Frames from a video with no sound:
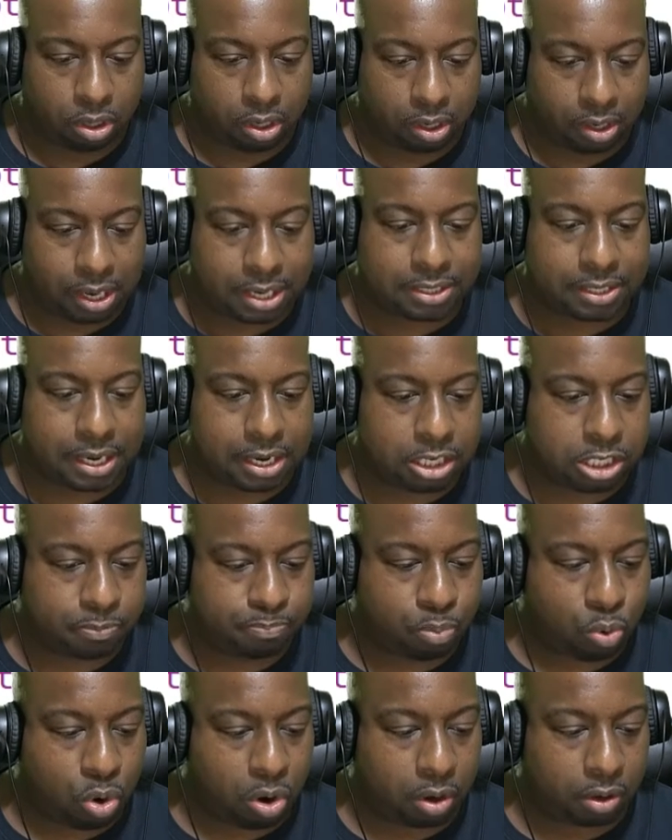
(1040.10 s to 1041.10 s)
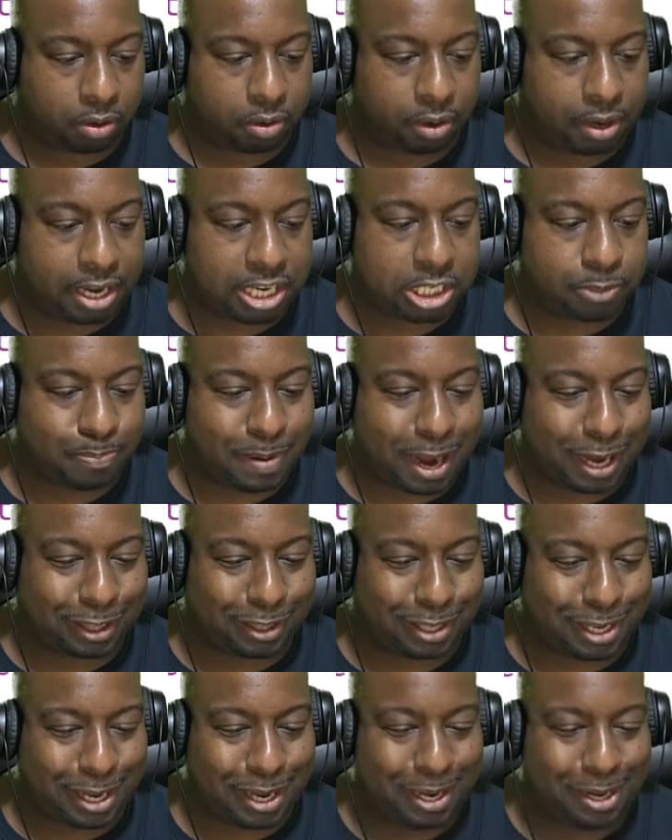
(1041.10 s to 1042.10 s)
Let's inspect
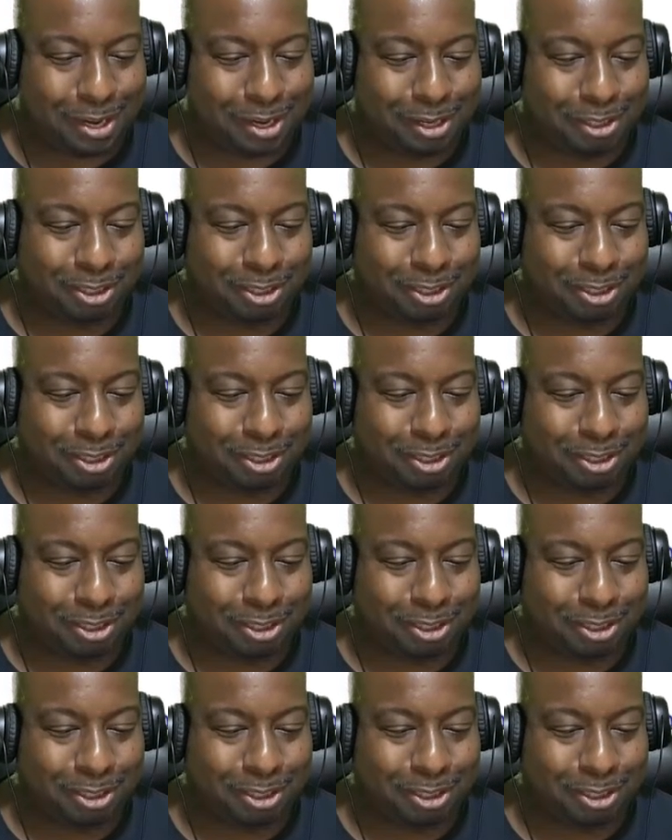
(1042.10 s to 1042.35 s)
the